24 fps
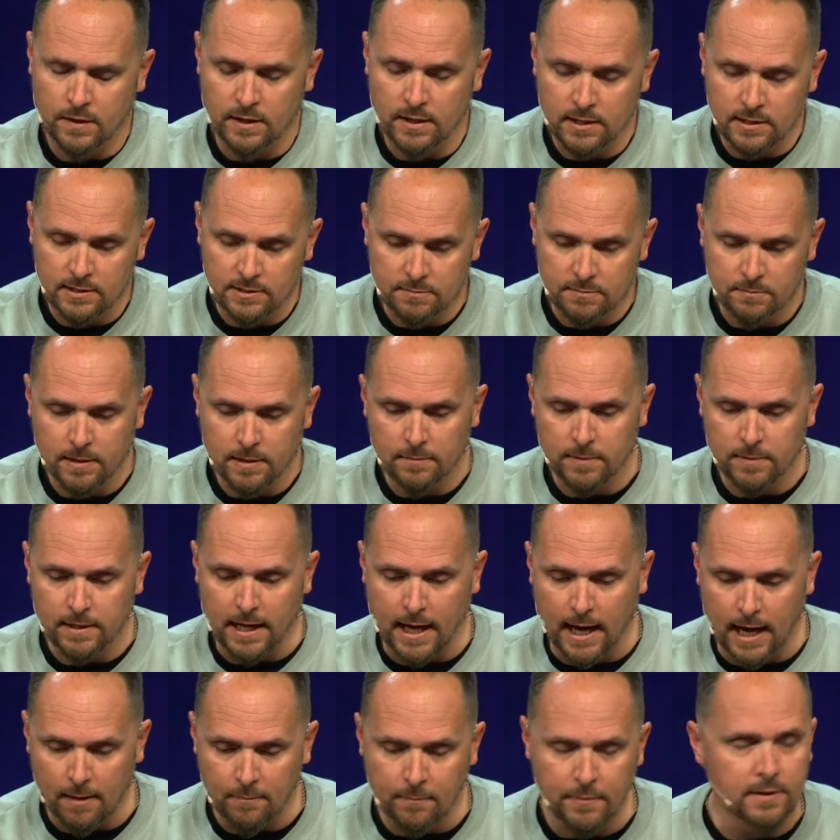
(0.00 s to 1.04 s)
Things may
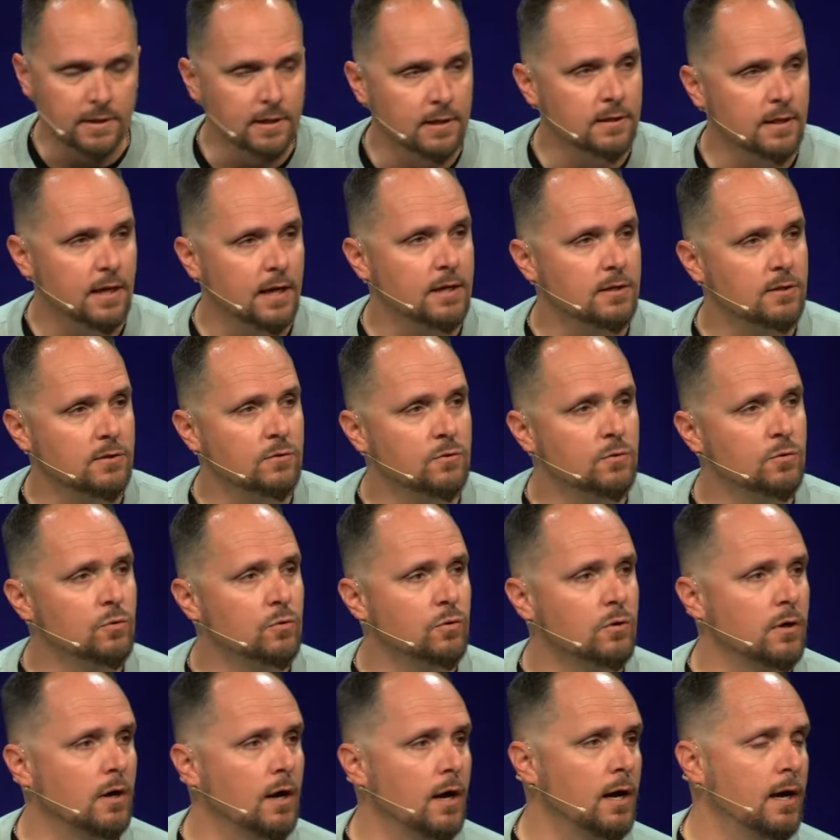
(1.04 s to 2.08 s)
be happening that
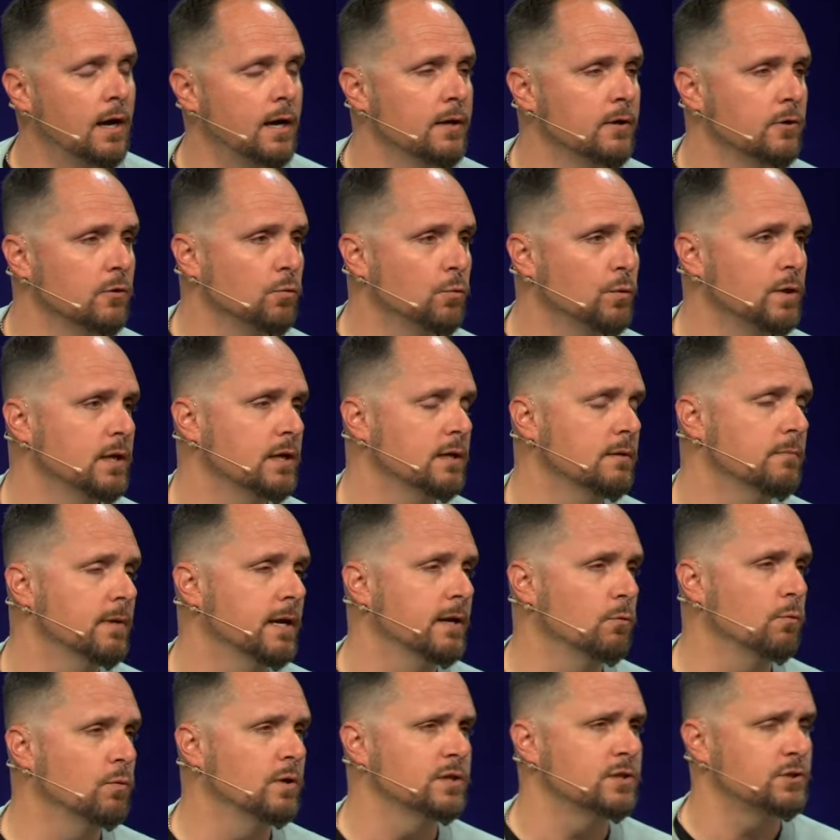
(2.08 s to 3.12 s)
you or I or we
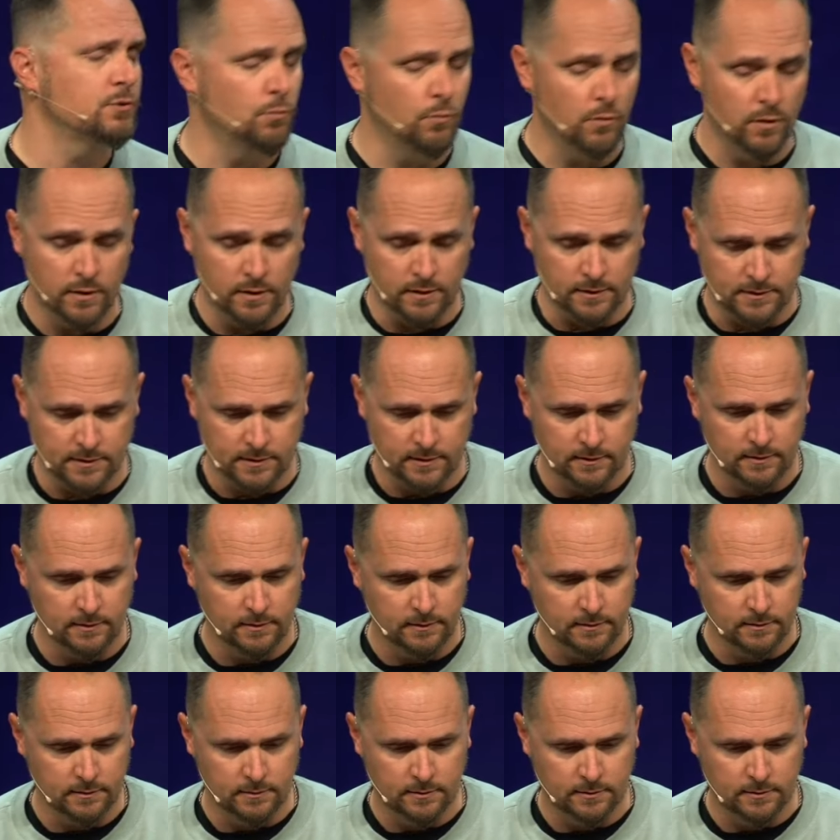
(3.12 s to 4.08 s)
may wish weren't.